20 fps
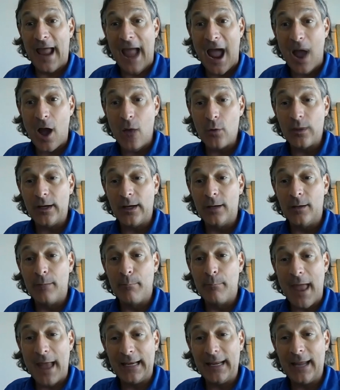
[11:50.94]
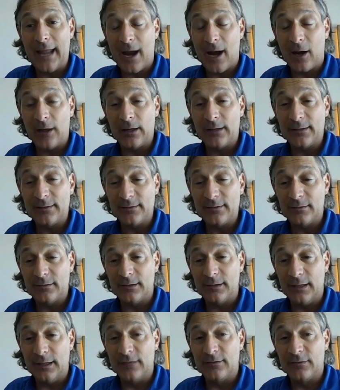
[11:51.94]
for now in many
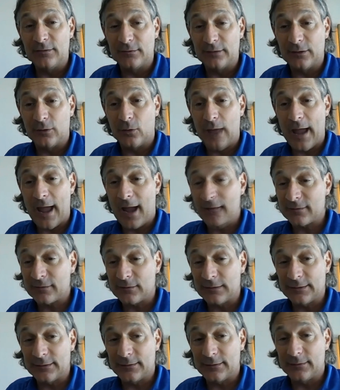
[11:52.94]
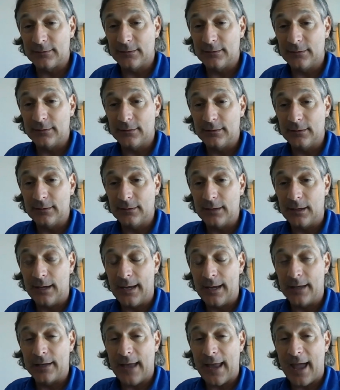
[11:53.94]
areas is still excellent
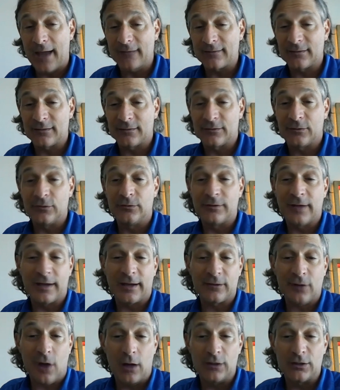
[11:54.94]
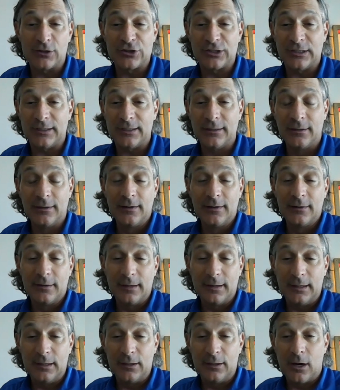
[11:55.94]
and access to technology,
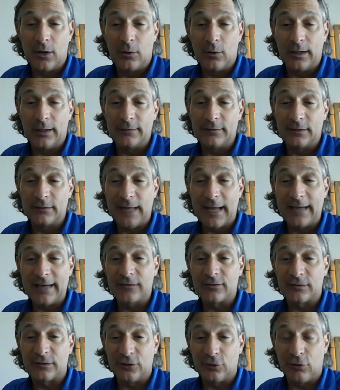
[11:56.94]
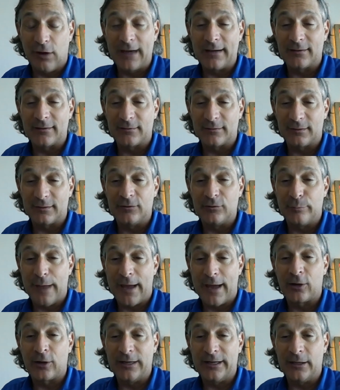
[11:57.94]
you know, and the latest and greatest
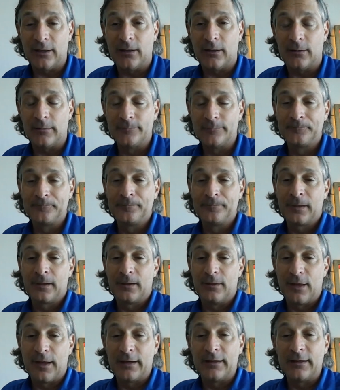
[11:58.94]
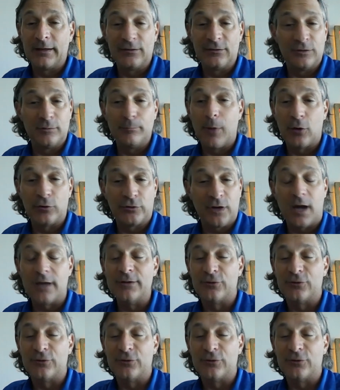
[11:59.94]
is better here than it is in